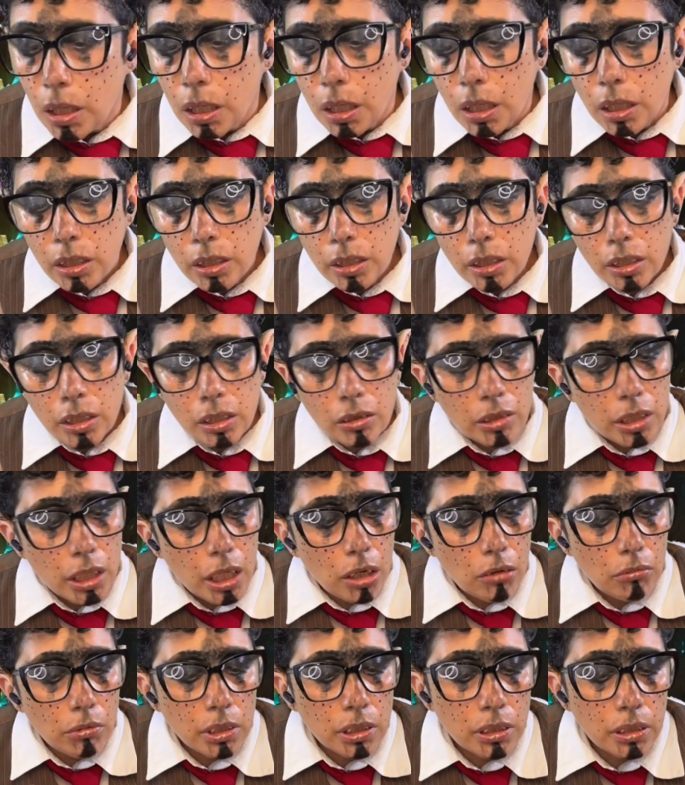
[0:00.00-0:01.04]
You know, they
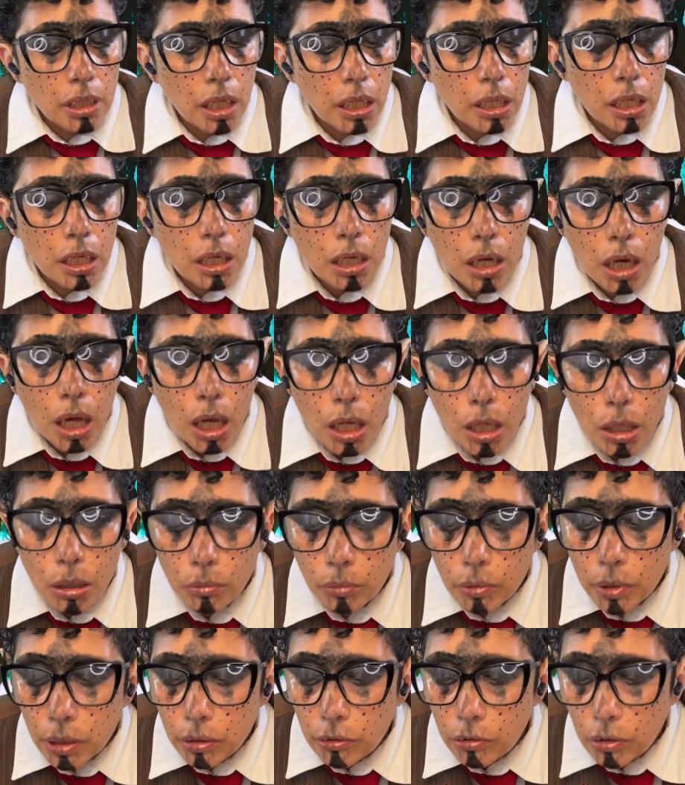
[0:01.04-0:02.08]
always say the
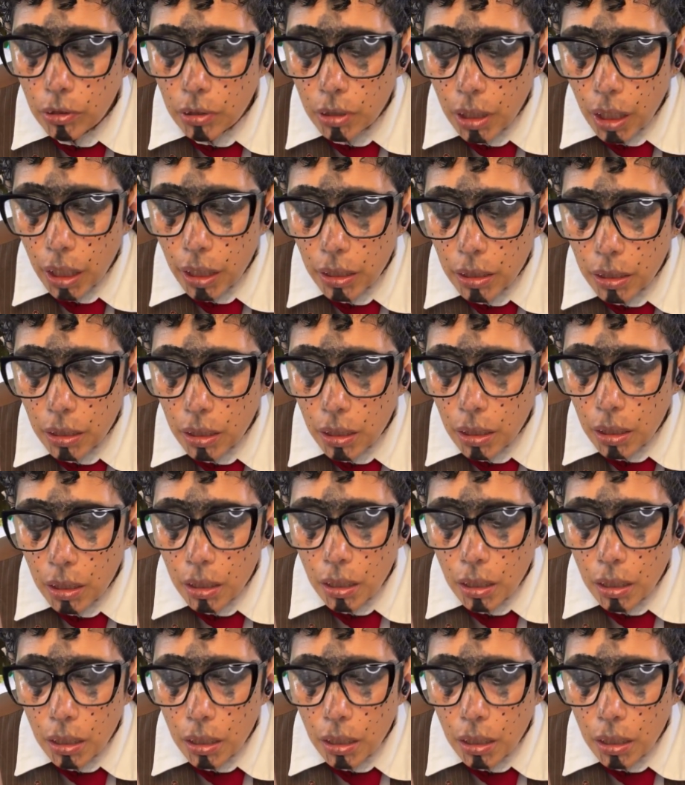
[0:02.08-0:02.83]
goblins are like,